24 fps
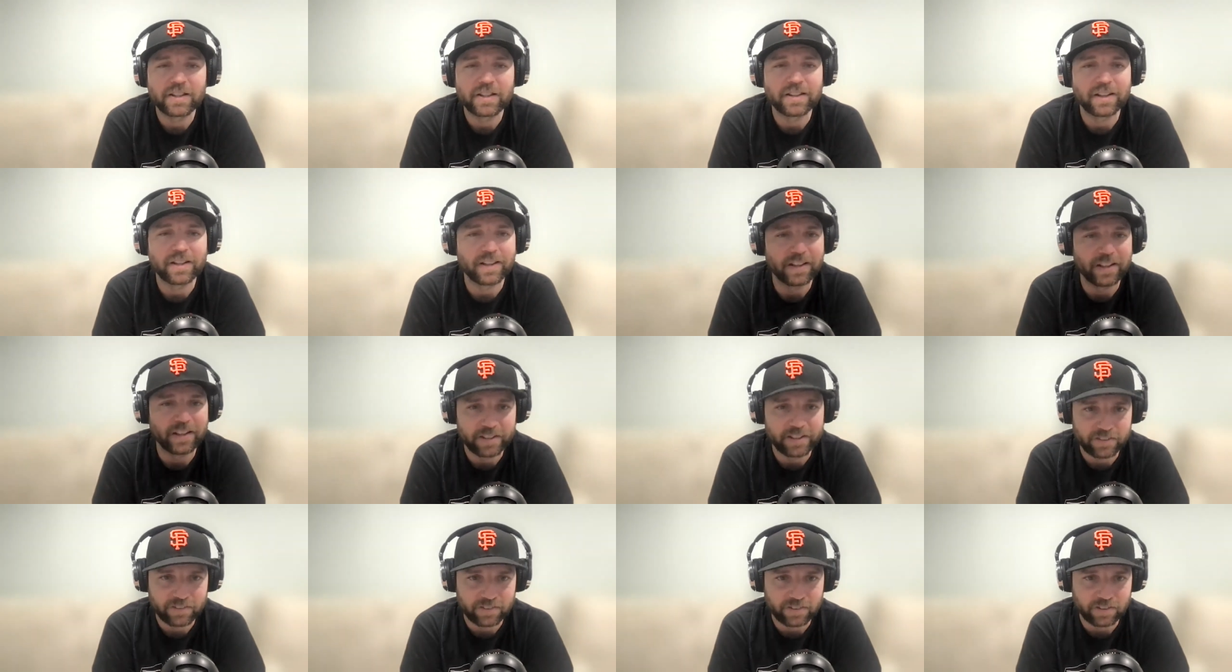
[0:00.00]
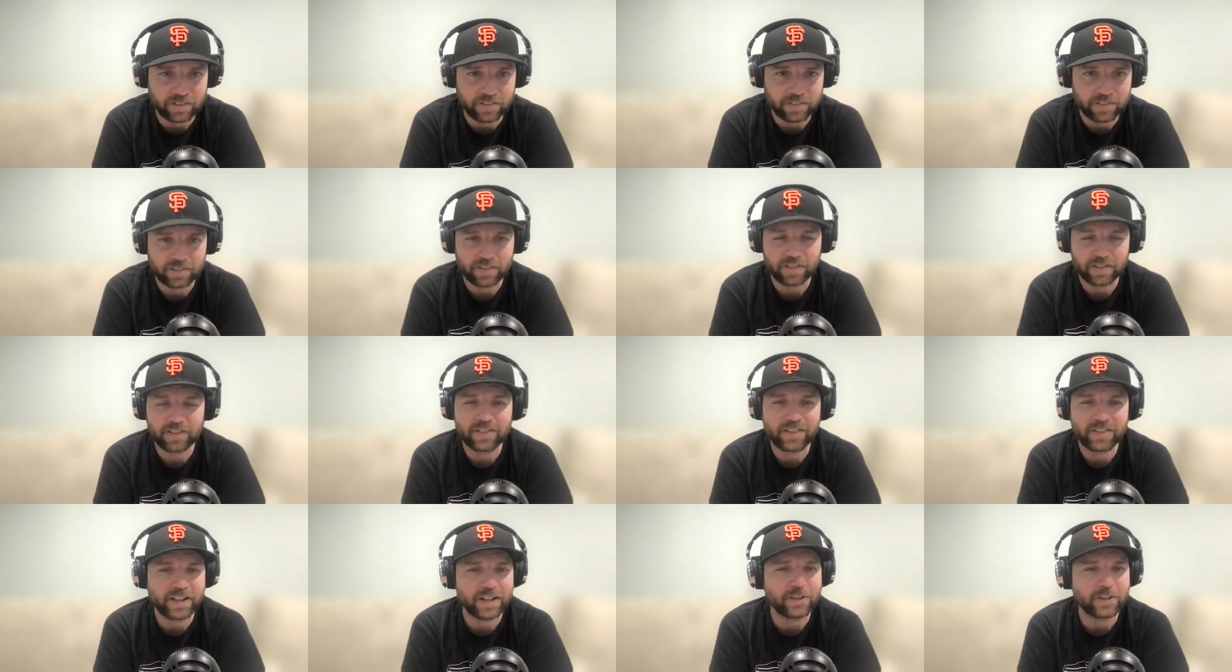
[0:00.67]
Delicious.
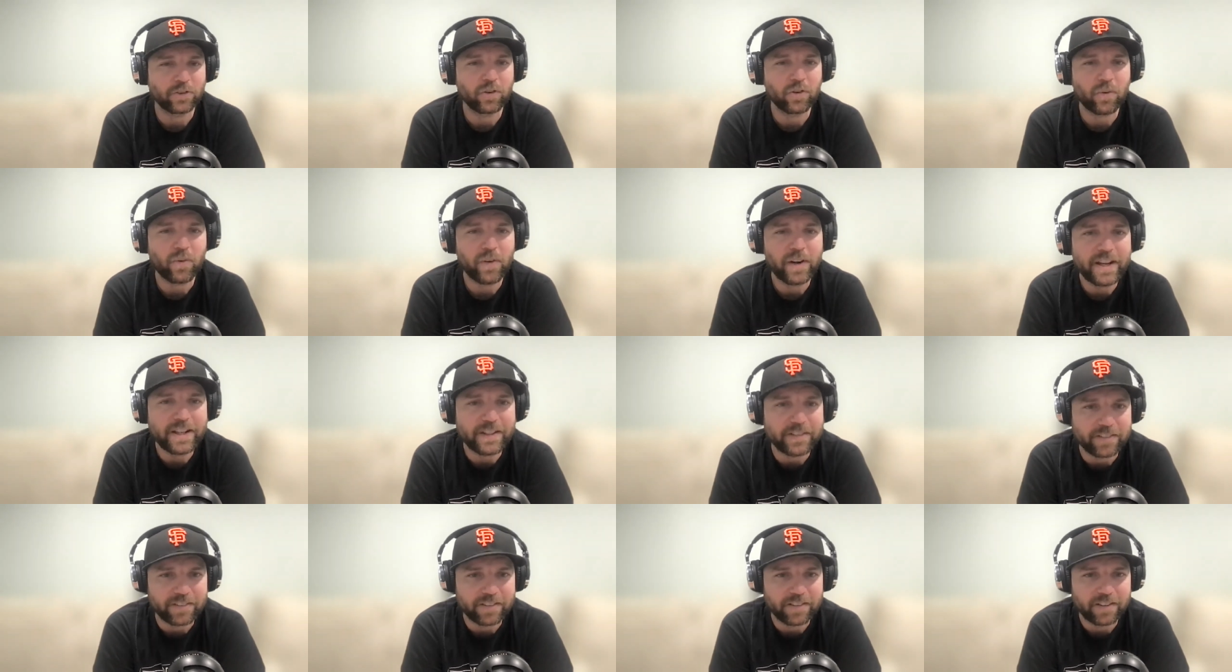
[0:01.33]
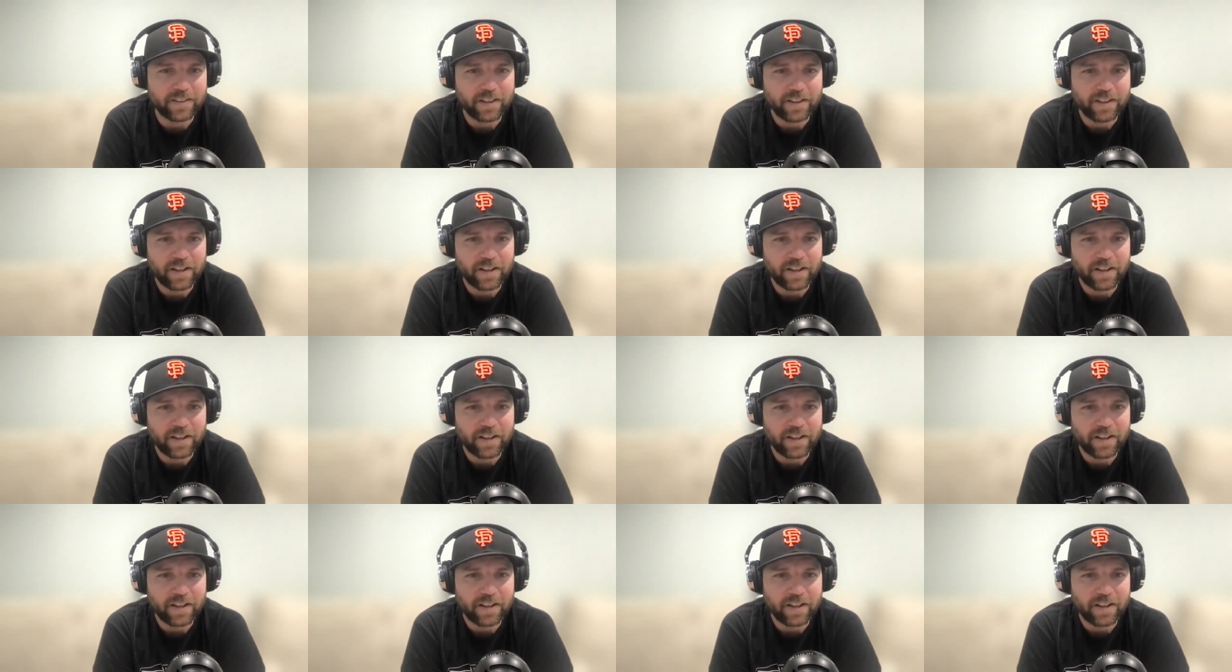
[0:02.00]
It's like a treat.